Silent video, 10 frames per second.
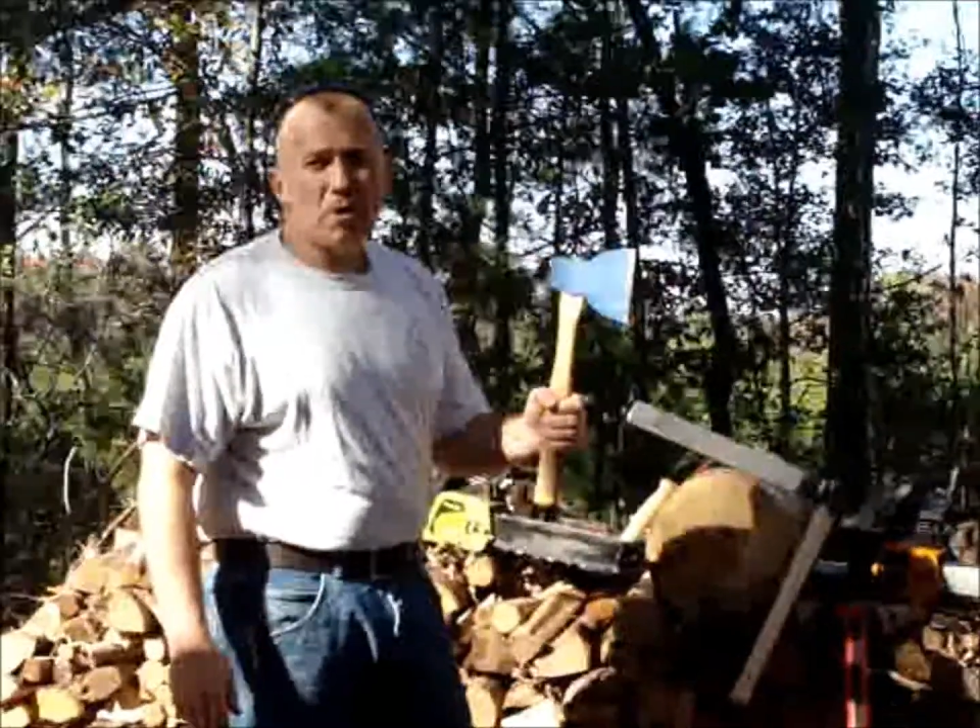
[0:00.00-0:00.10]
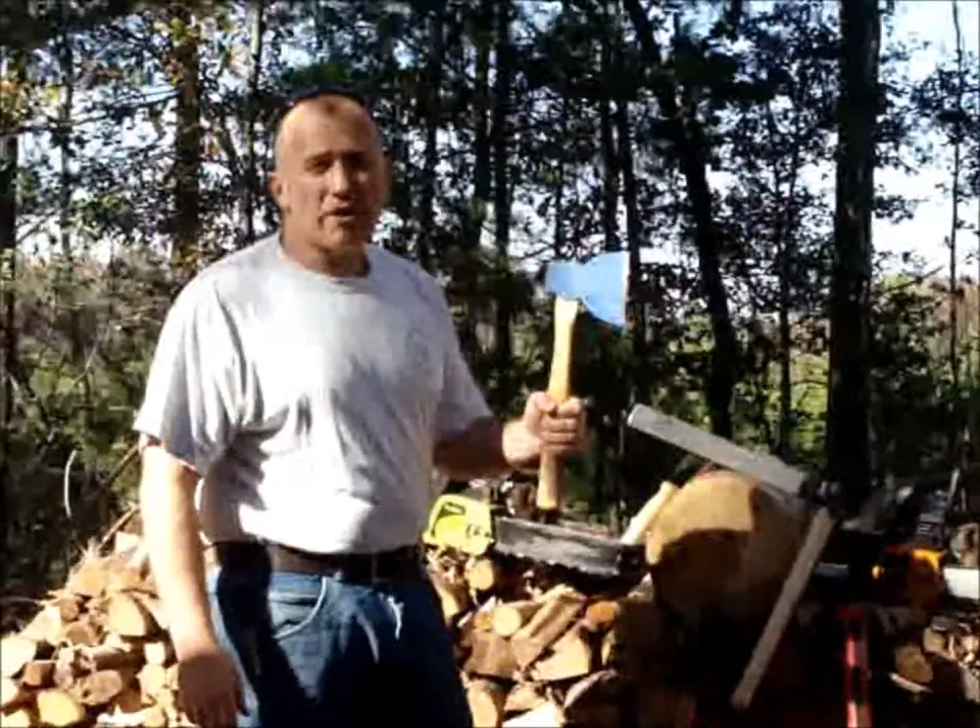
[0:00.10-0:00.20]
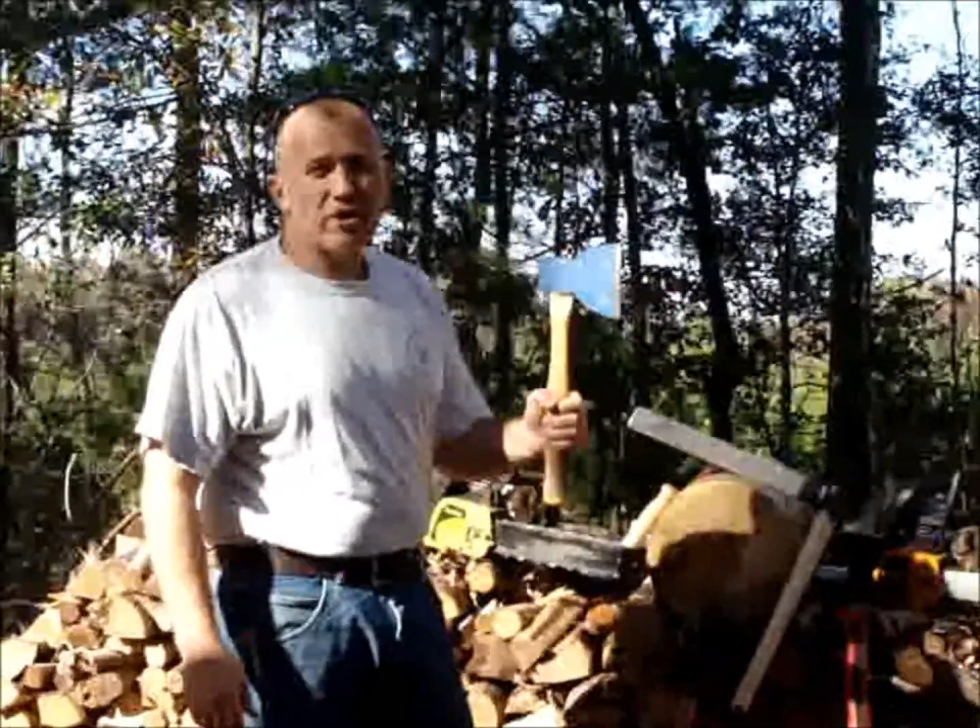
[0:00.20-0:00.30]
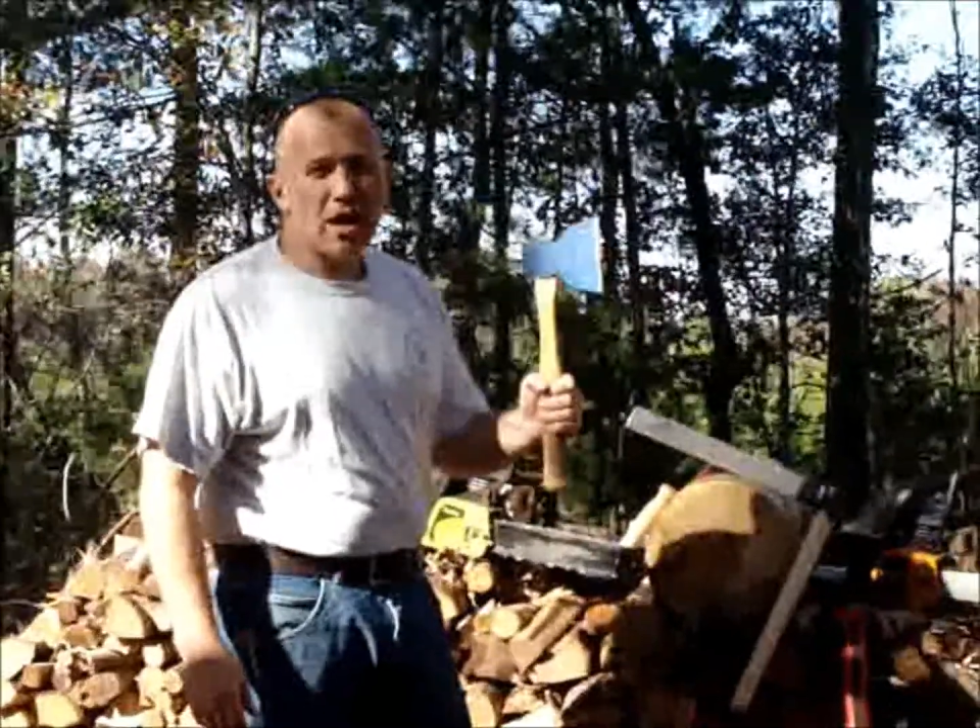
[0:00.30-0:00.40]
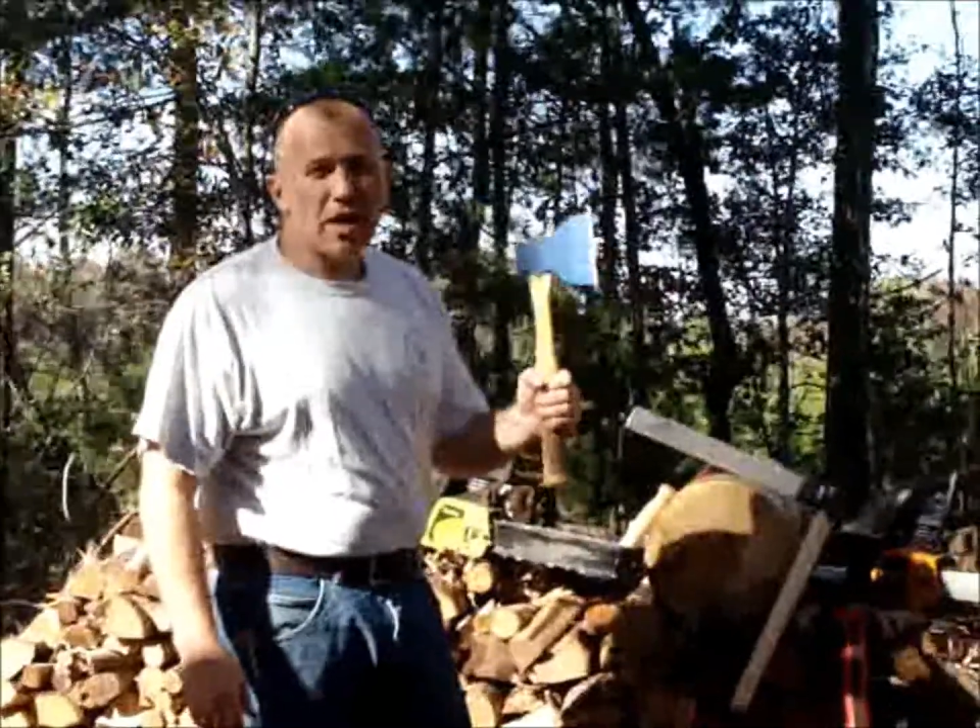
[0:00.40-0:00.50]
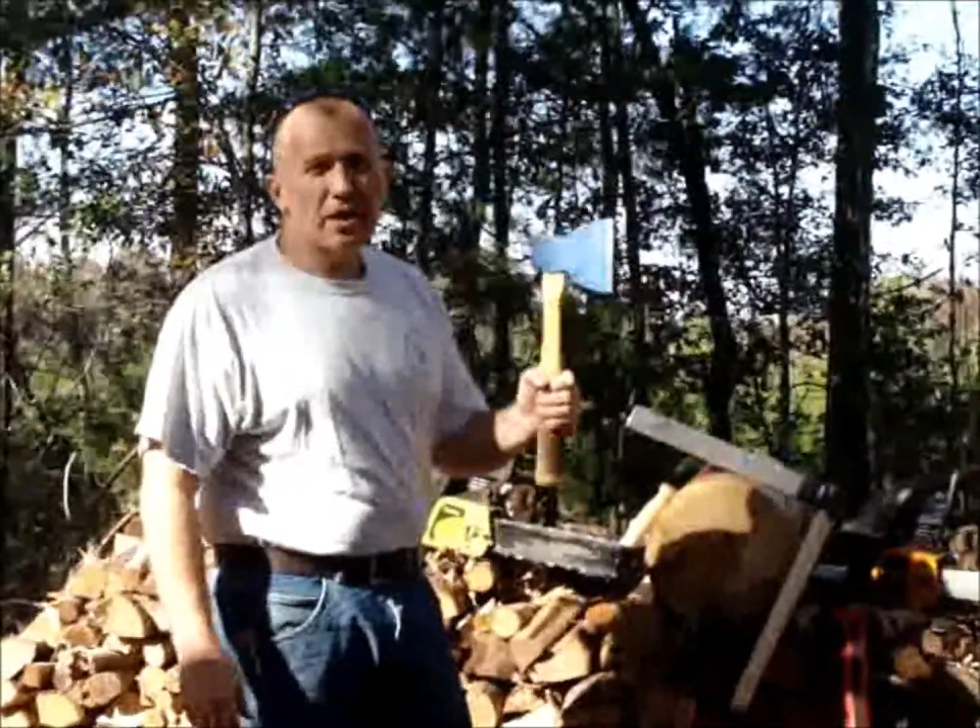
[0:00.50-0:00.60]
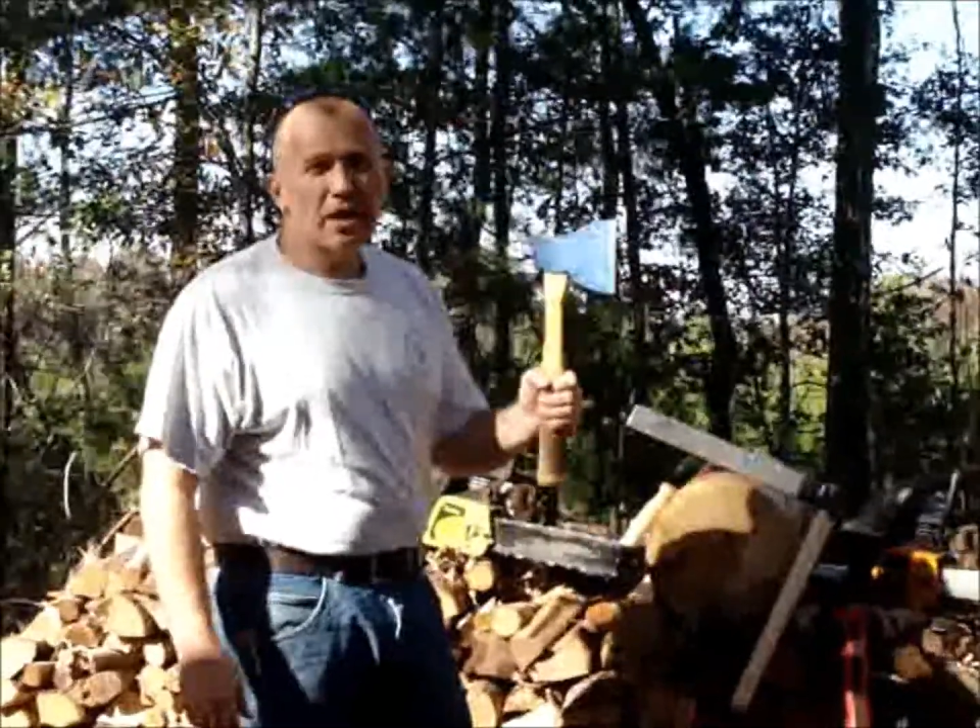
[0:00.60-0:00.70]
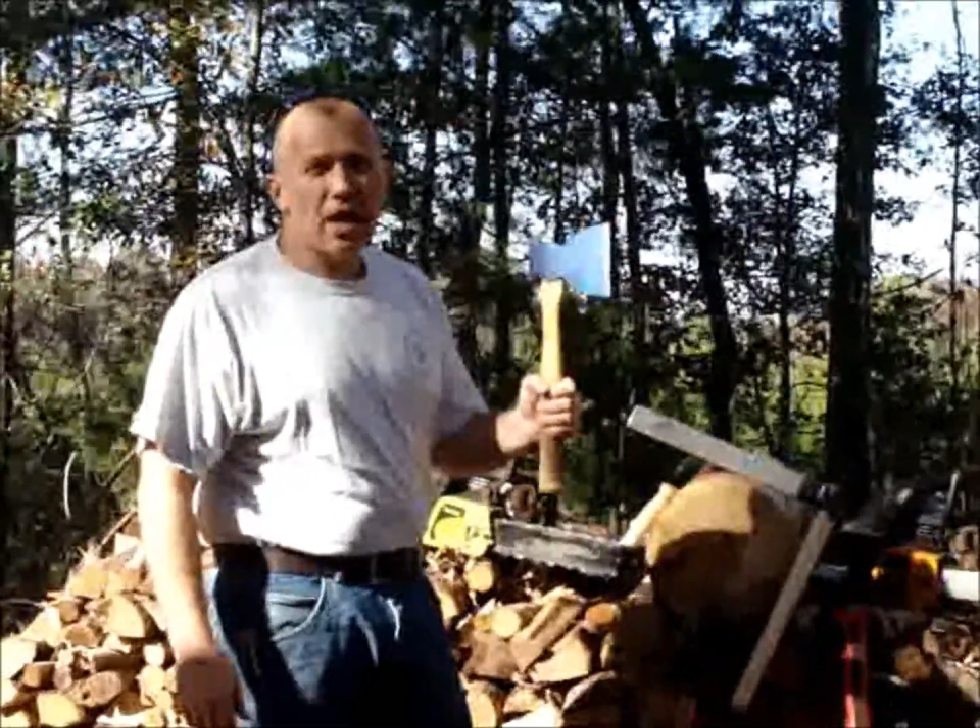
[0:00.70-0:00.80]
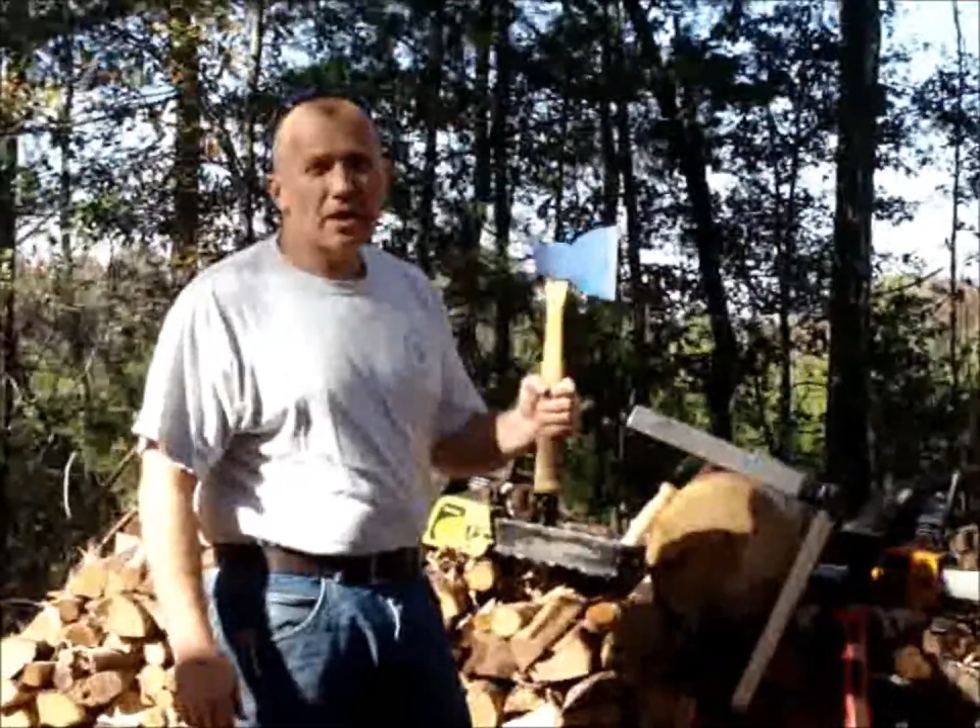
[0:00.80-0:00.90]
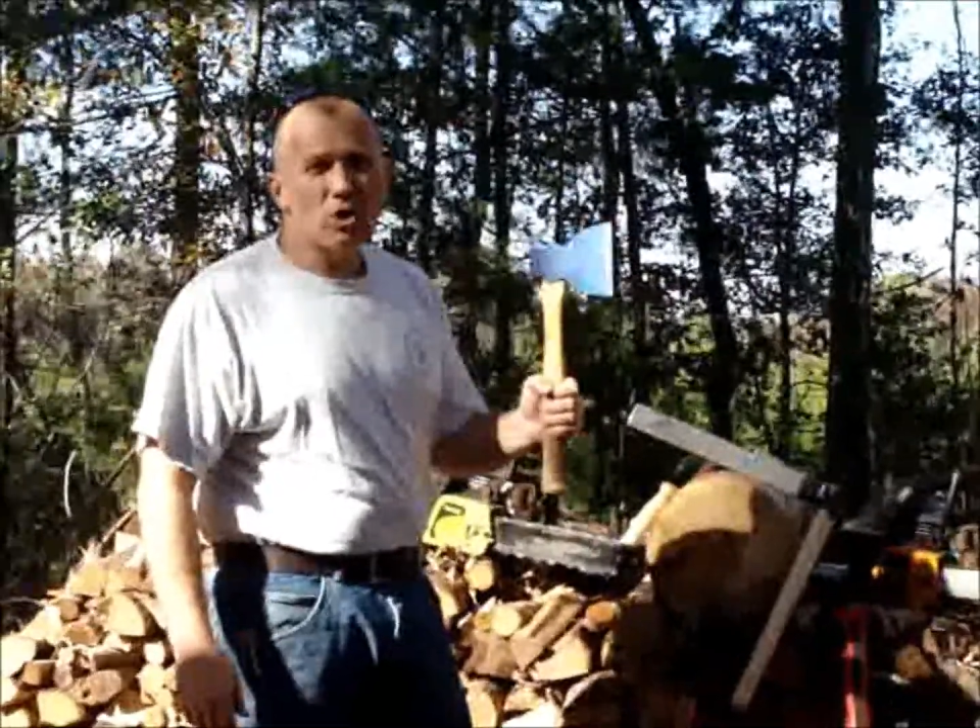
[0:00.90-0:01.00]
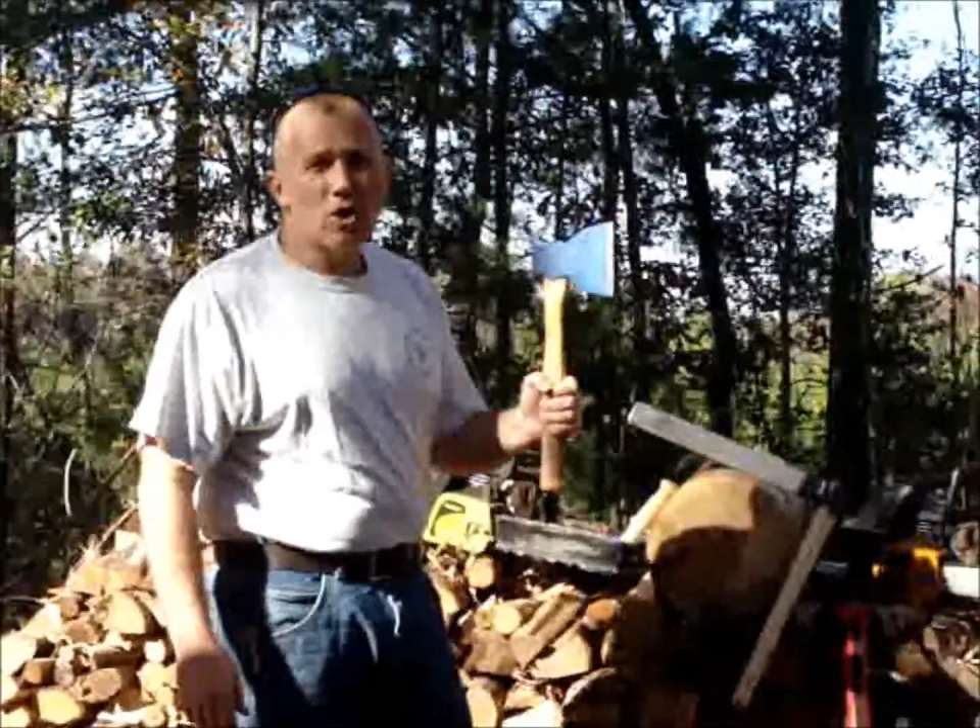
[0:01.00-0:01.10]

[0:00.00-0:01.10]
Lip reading: but I've kind of gotten